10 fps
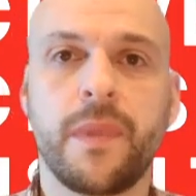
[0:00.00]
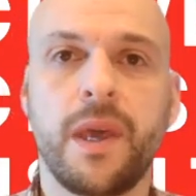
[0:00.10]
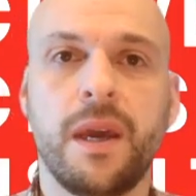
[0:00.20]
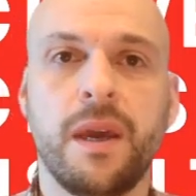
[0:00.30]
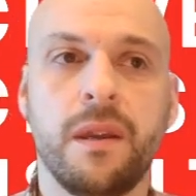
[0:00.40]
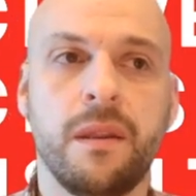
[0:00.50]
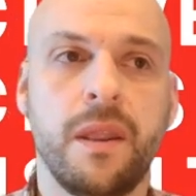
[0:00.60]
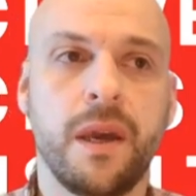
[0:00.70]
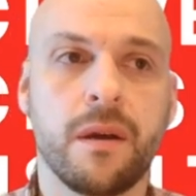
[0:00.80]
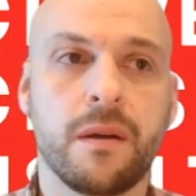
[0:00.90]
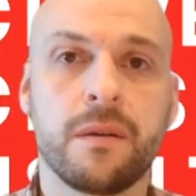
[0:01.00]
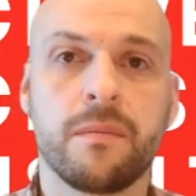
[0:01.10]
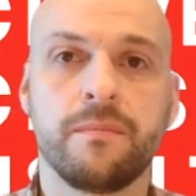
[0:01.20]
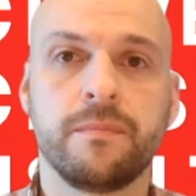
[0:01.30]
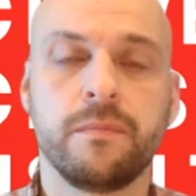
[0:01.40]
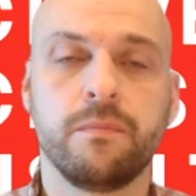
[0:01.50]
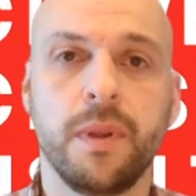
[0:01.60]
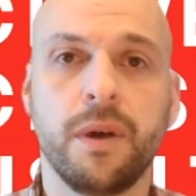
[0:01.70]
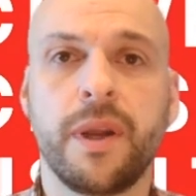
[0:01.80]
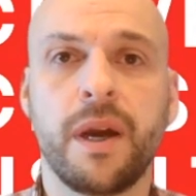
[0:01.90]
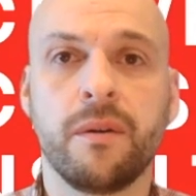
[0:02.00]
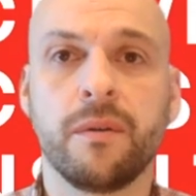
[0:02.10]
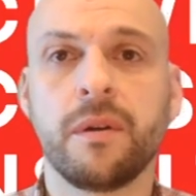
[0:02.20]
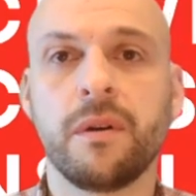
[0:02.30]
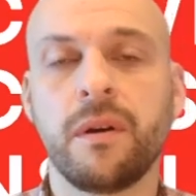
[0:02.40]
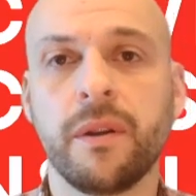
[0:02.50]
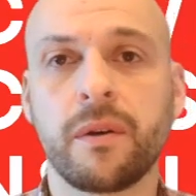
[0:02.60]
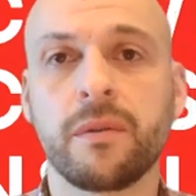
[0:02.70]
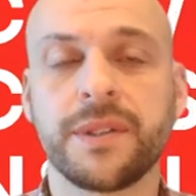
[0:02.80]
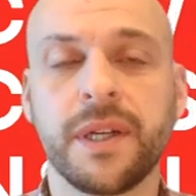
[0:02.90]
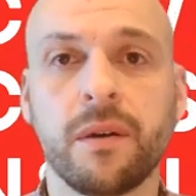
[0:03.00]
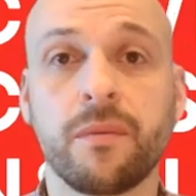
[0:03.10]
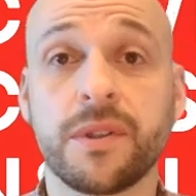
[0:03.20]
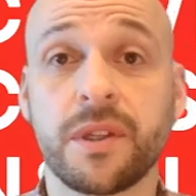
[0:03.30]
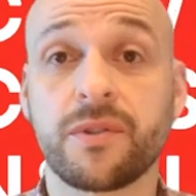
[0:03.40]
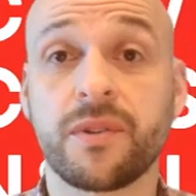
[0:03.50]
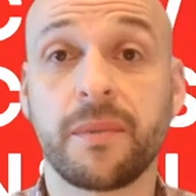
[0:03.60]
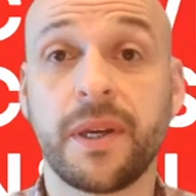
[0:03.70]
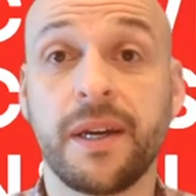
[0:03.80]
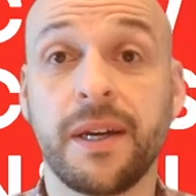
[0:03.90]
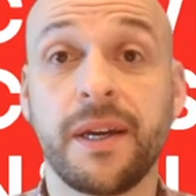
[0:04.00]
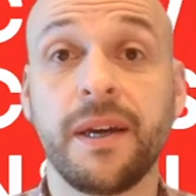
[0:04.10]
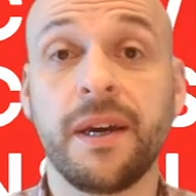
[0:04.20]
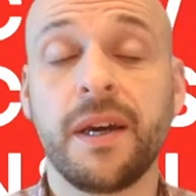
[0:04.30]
and their blowdown on the cooling tower was extremely high